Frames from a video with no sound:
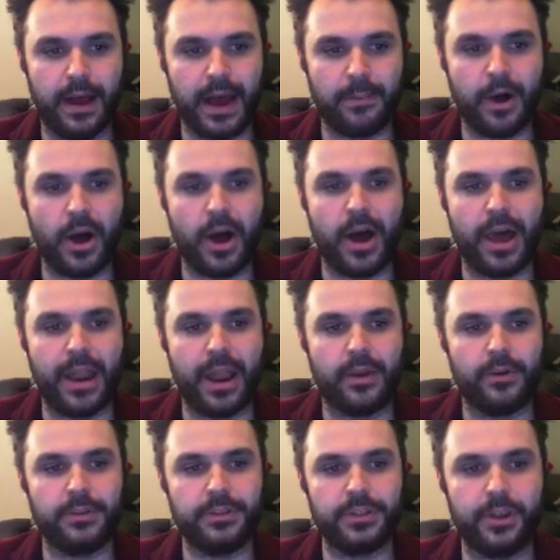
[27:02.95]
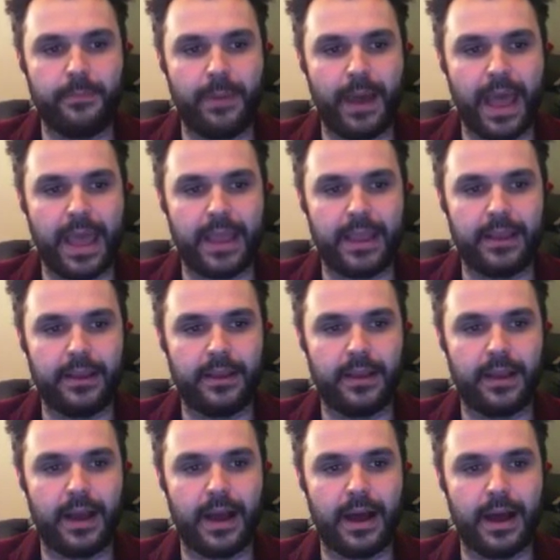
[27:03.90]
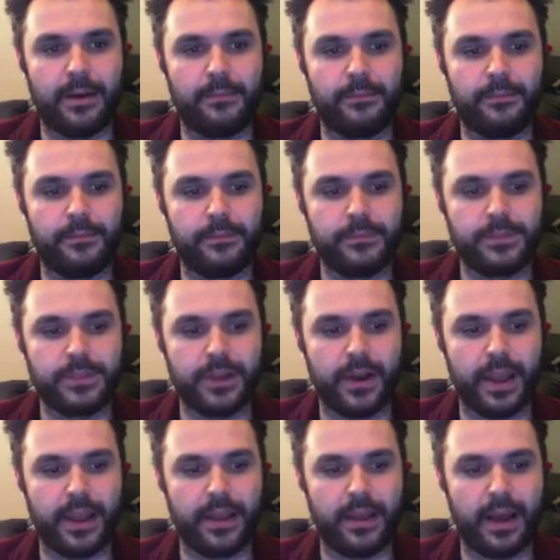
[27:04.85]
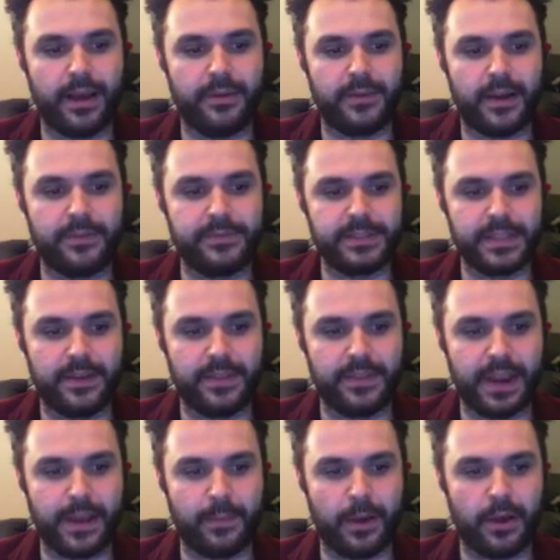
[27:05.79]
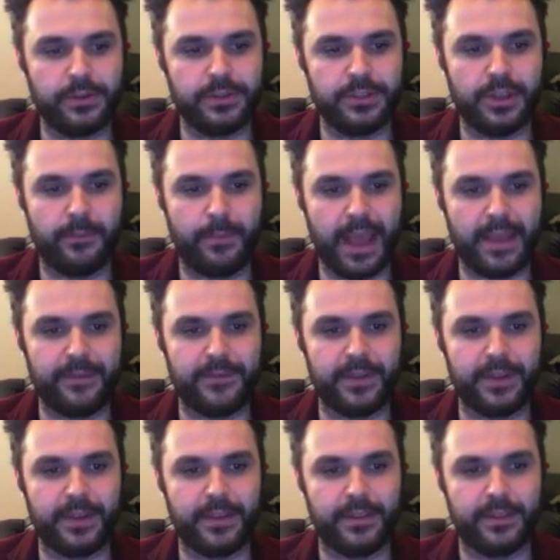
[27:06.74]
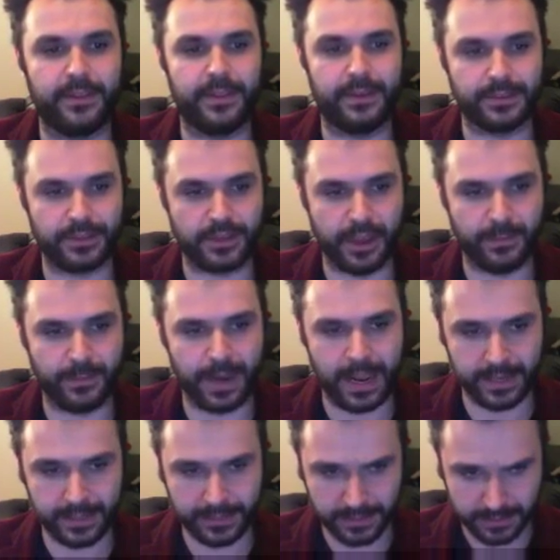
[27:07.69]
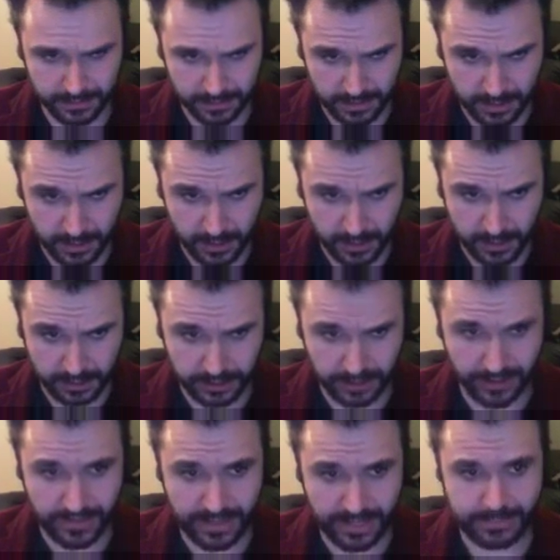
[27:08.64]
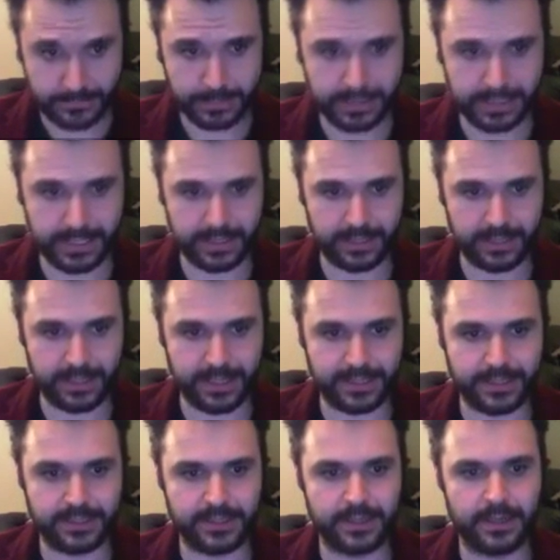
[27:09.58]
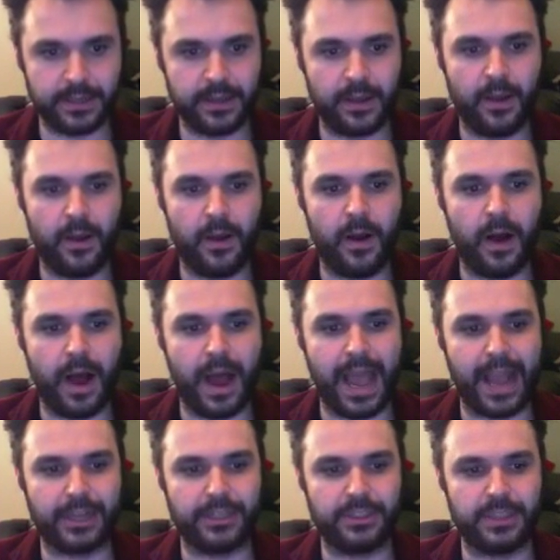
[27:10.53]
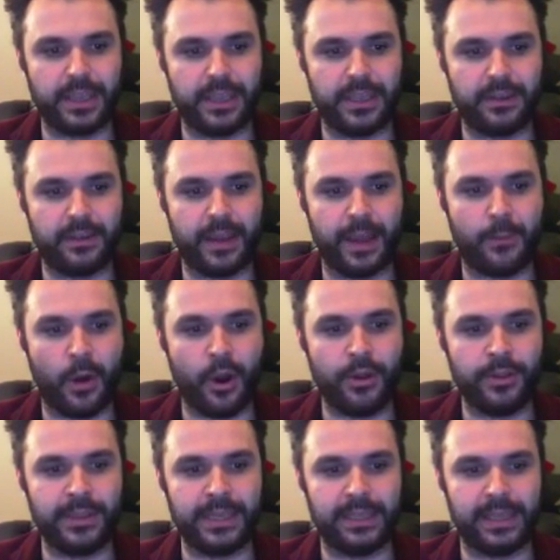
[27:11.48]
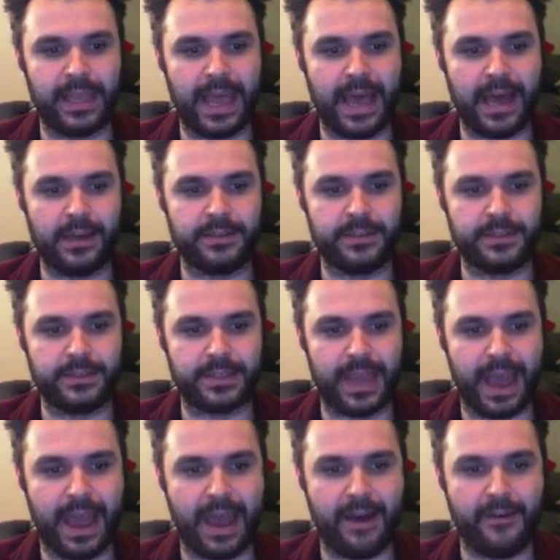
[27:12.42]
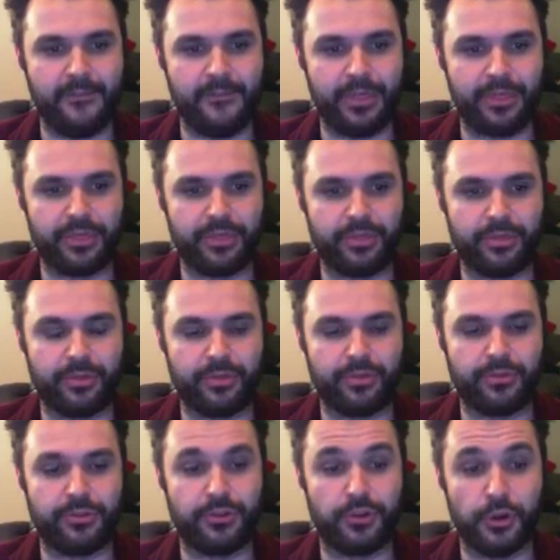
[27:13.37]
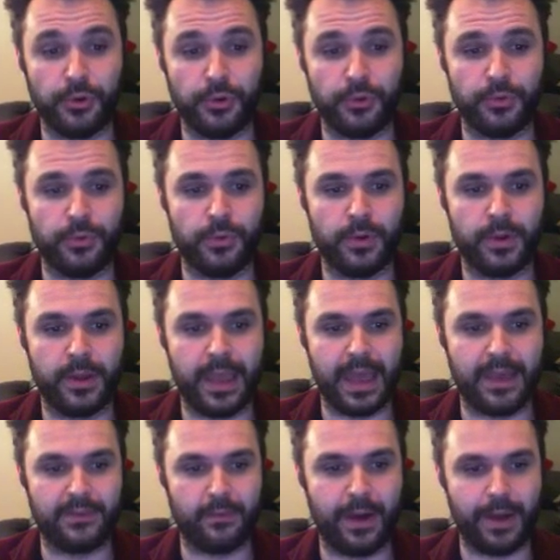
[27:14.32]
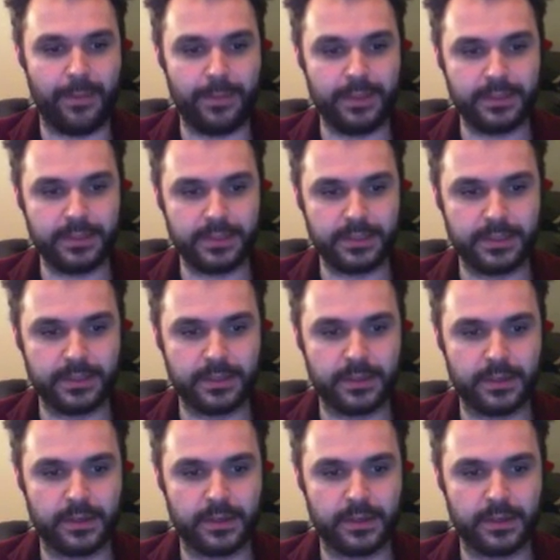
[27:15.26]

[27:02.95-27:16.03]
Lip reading: and I also pay... sorry, I've stuffed that up. I also pay for the Terminators. So in this particular list, I actually am only allowed to have 2 heavy weapons,